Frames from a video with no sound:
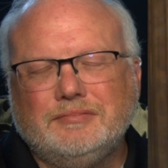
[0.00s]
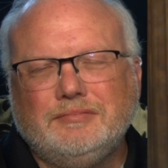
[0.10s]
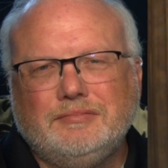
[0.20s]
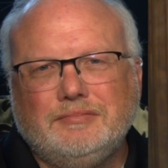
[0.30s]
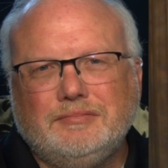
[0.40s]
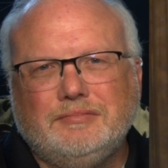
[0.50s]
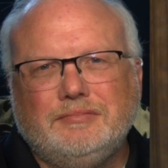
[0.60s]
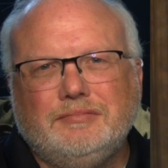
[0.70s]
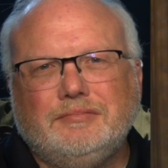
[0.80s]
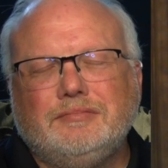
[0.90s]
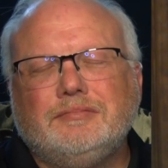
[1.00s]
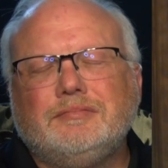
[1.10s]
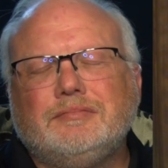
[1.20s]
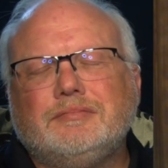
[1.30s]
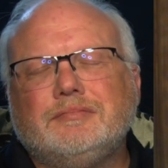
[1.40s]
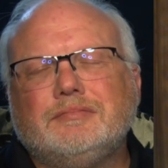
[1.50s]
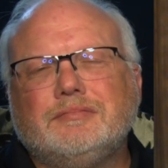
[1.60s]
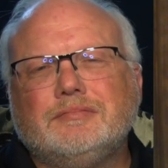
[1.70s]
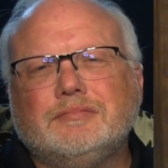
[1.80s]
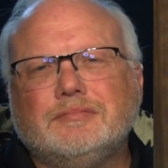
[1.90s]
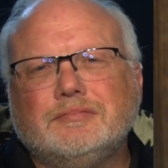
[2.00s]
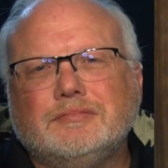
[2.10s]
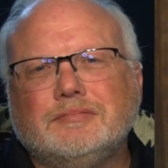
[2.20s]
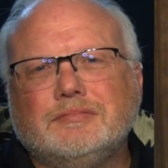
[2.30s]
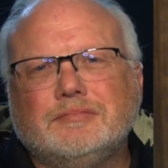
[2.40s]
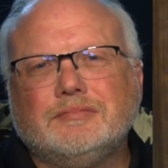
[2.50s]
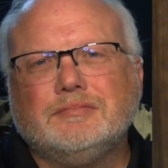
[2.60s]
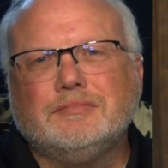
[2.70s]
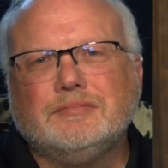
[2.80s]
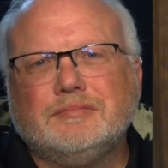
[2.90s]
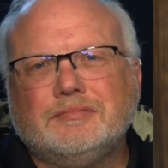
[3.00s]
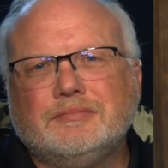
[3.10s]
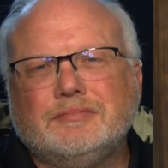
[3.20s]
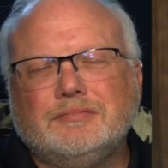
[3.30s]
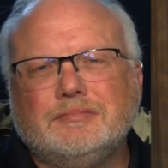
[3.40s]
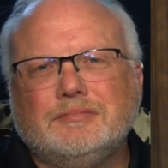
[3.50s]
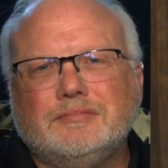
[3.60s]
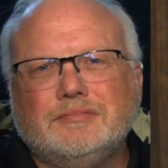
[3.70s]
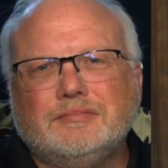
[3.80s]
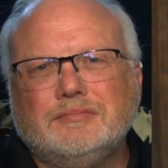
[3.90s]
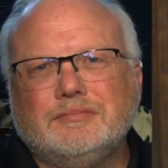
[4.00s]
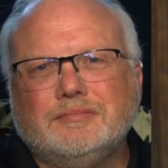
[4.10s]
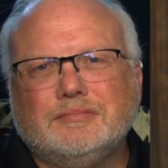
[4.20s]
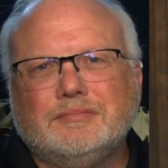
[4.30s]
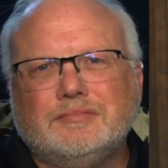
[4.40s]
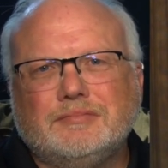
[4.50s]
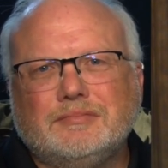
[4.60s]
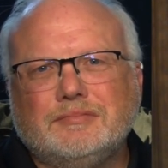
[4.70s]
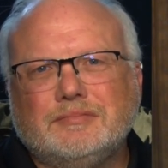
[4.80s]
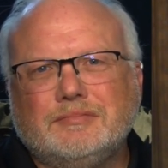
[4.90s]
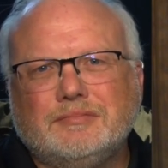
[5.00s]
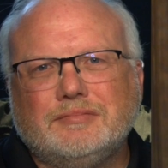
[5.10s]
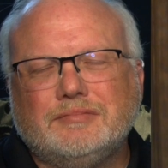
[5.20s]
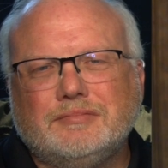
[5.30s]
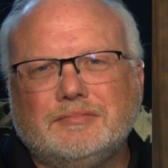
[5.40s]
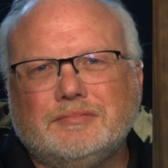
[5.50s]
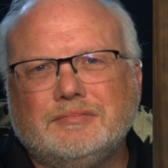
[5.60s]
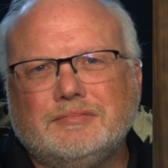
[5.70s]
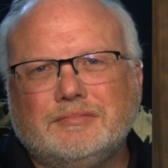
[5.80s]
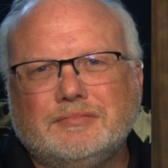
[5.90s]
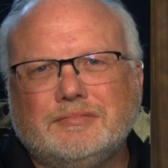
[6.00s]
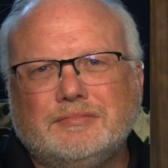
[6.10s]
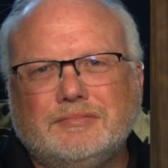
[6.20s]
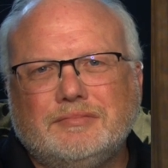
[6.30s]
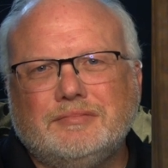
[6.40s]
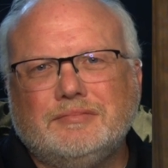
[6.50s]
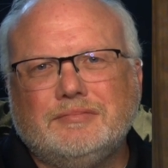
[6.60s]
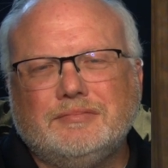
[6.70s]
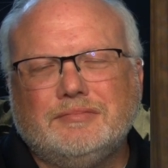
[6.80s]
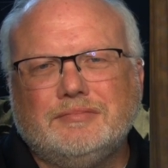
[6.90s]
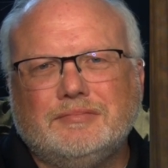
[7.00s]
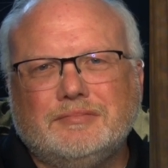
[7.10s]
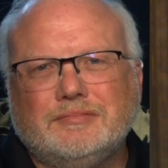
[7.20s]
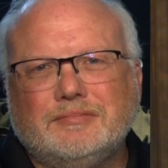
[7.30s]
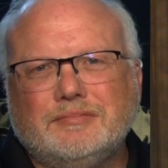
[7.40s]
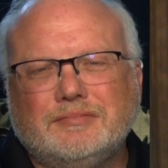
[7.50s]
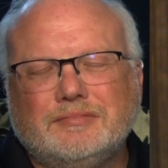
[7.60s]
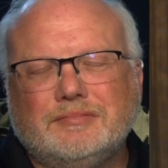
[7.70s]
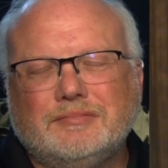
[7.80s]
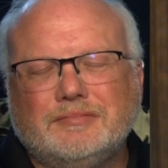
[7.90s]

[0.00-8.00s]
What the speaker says: No words are spoken by the person on screen.